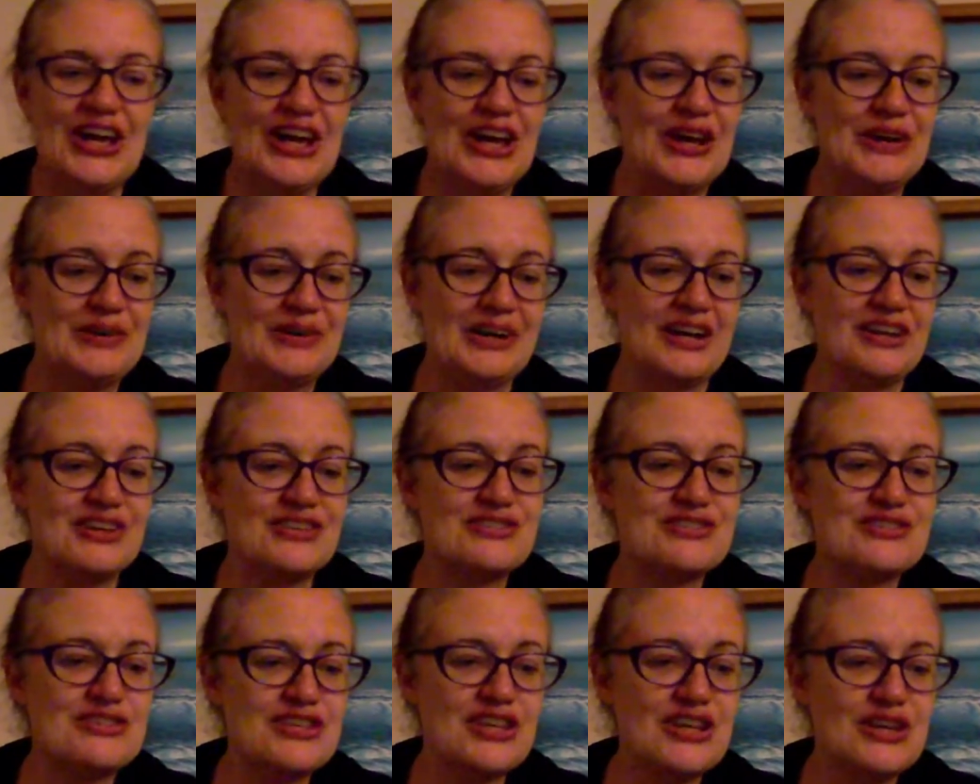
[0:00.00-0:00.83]
Okay,
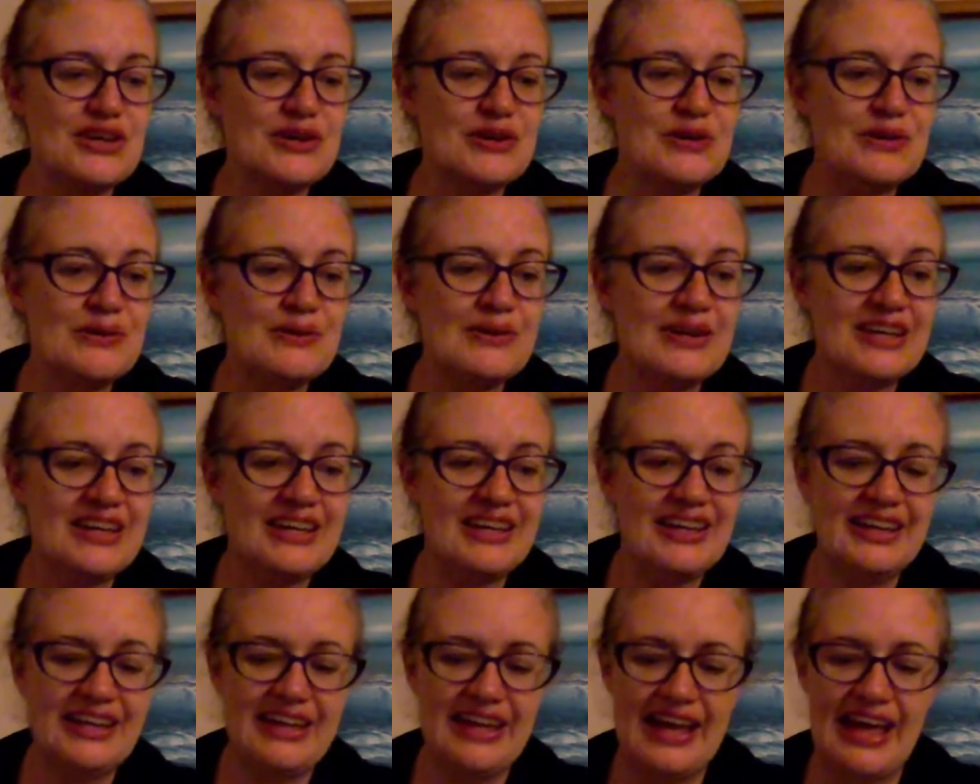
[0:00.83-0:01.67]
so
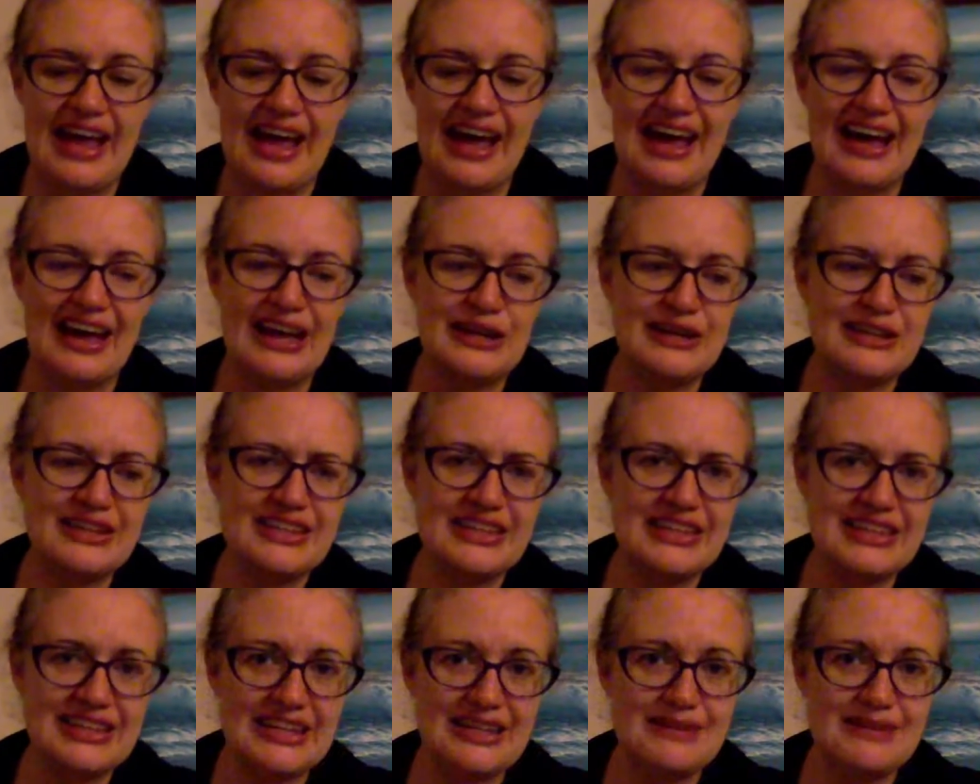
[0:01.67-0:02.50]
I
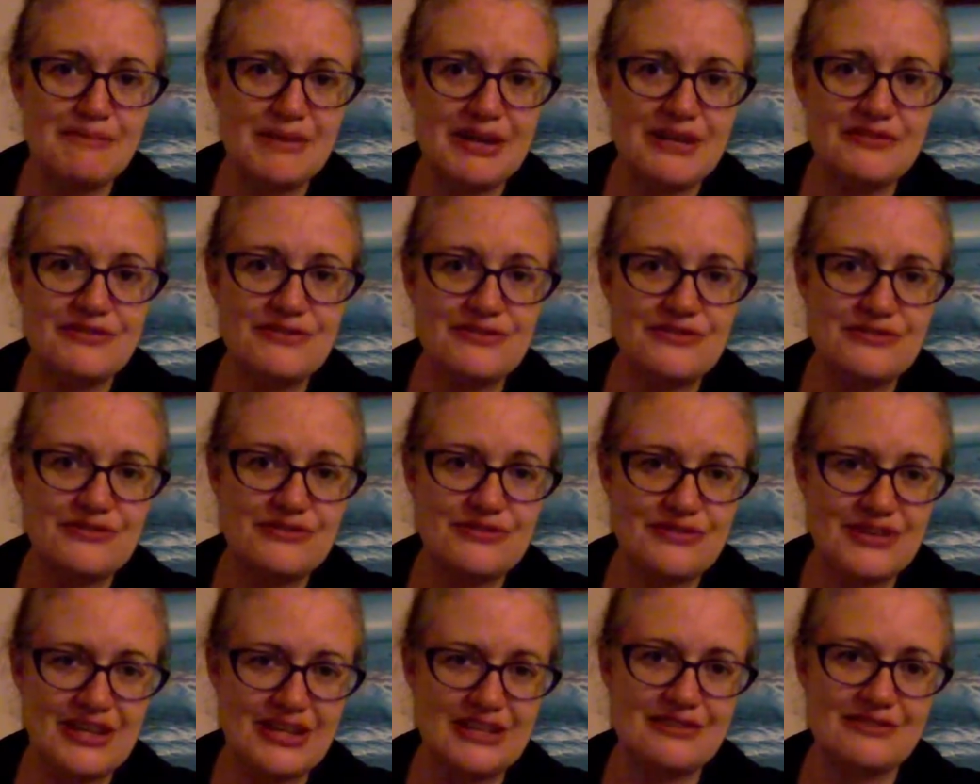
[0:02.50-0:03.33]
think my
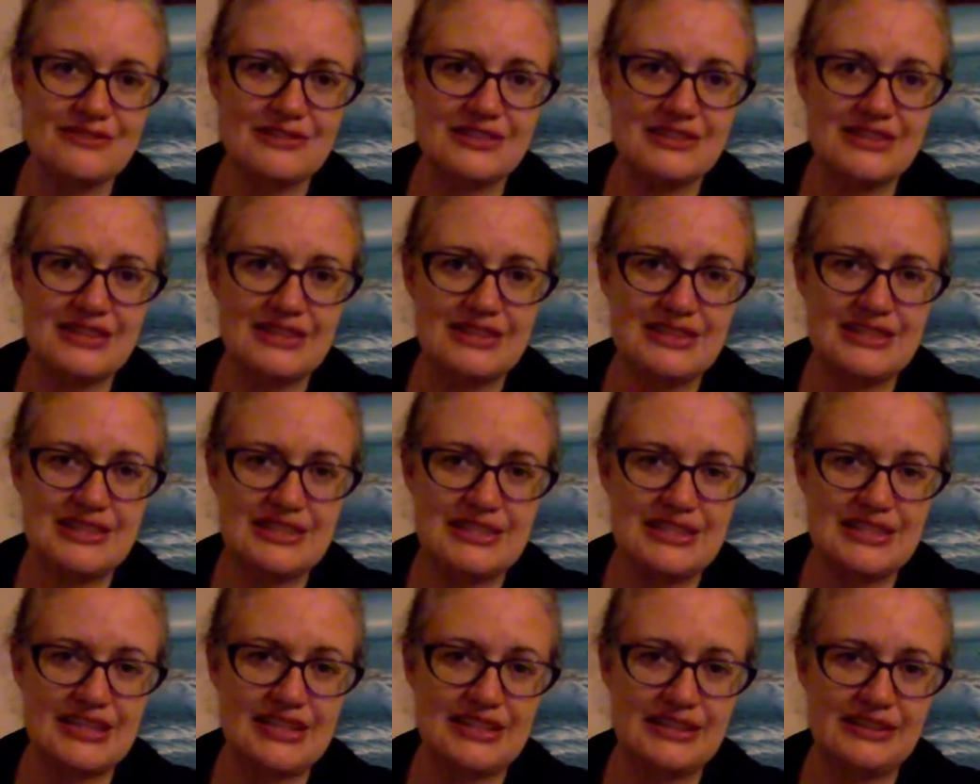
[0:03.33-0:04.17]
favorite
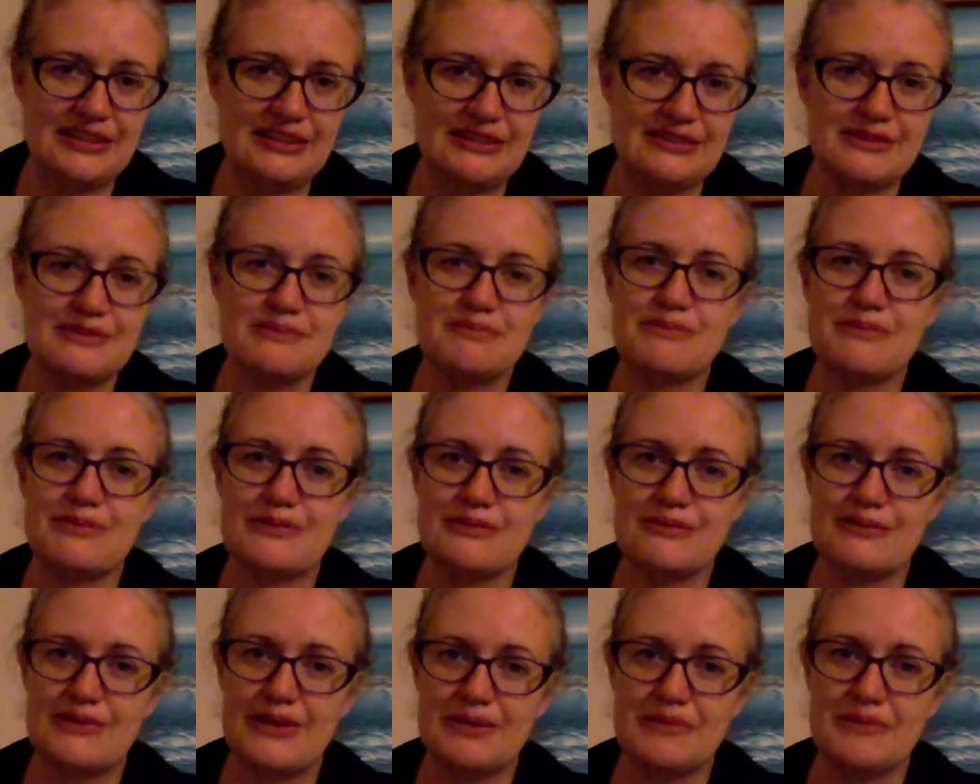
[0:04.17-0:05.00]
thing is
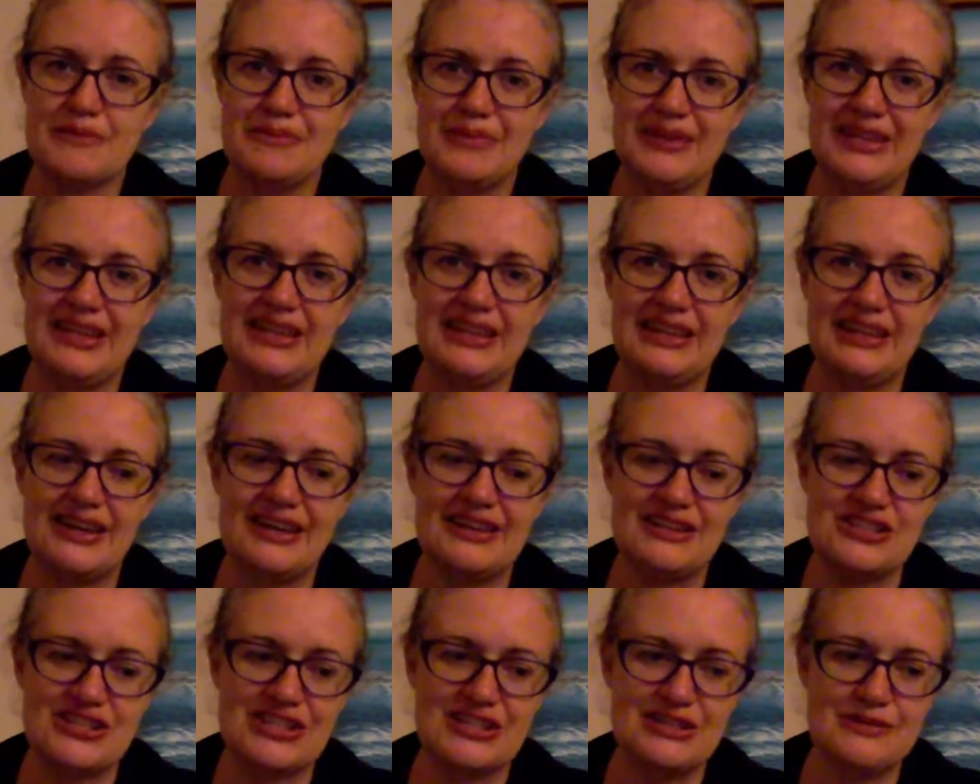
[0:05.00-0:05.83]
probably the
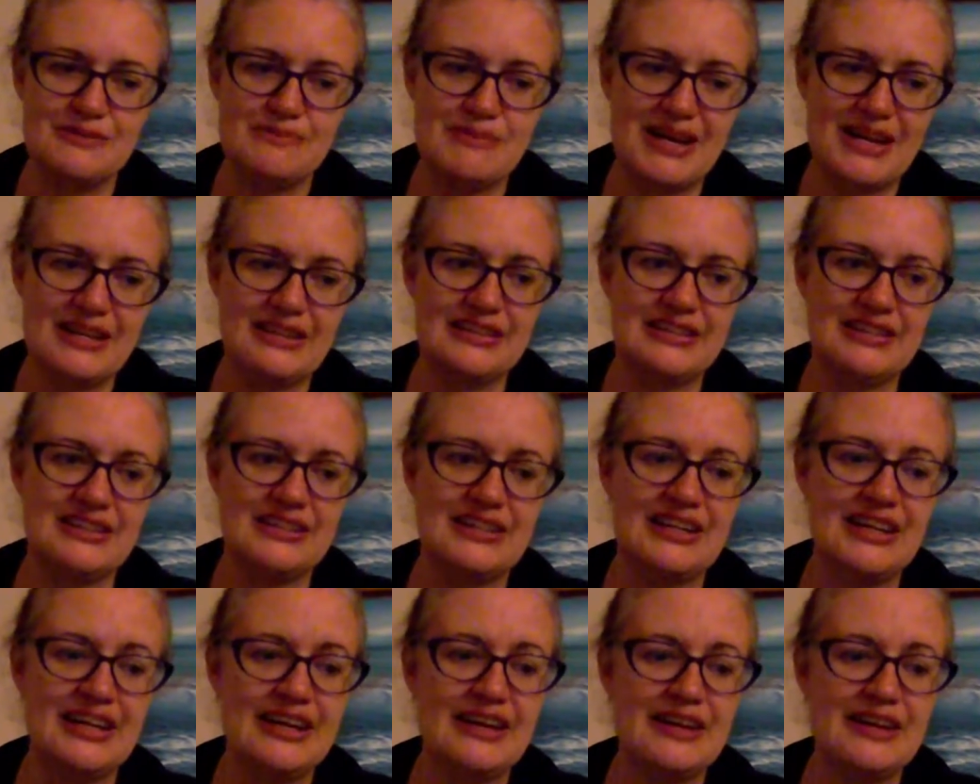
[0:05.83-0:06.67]
eyeshadow palette.